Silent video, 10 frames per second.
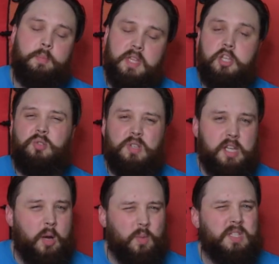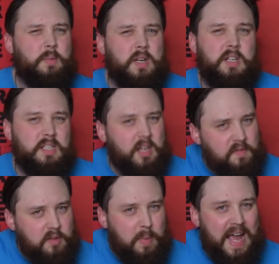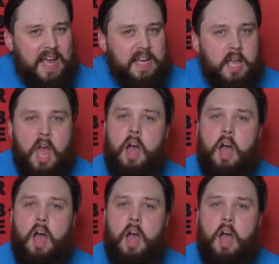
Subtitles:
but they usually come with some kind of duffel bag,